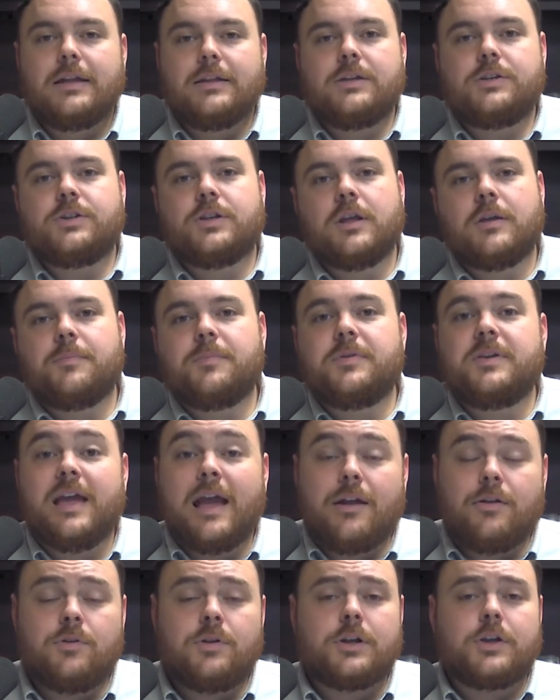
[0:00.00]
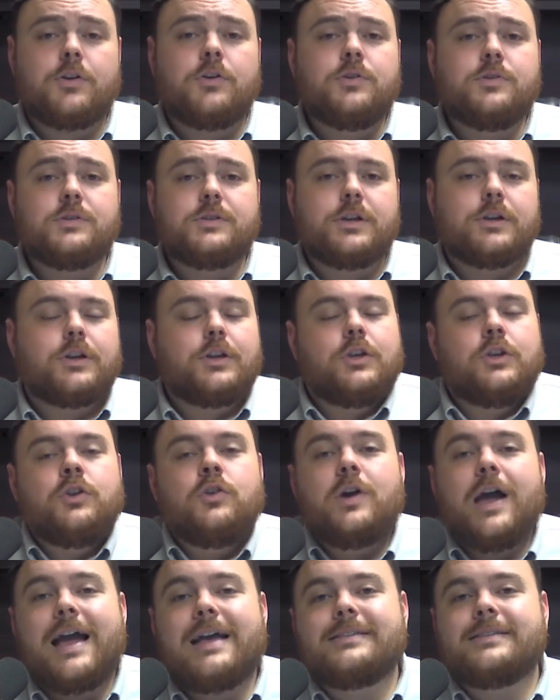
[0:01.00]
Additionally, piano and acoustic, you
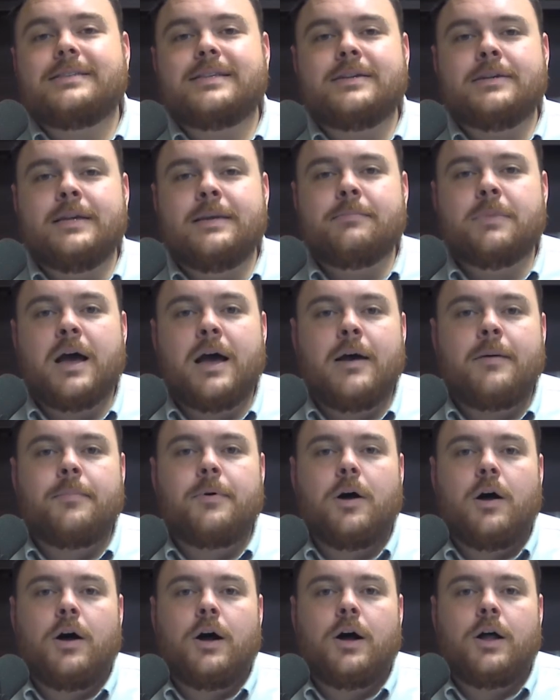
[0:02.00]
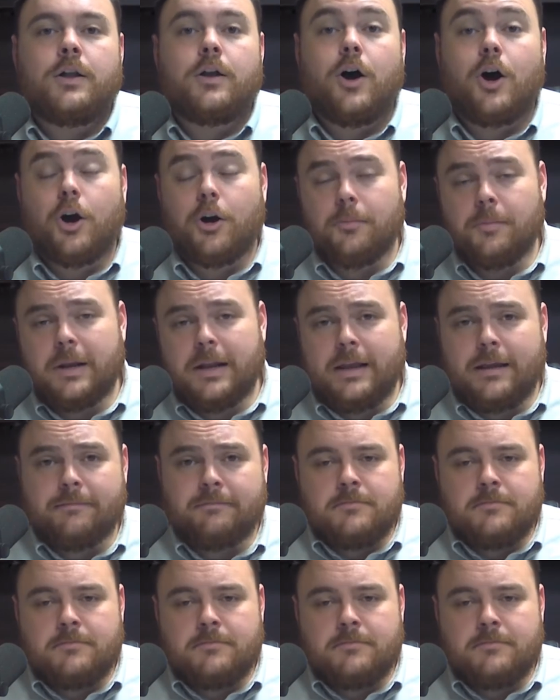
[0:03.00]
guys team up on harmony.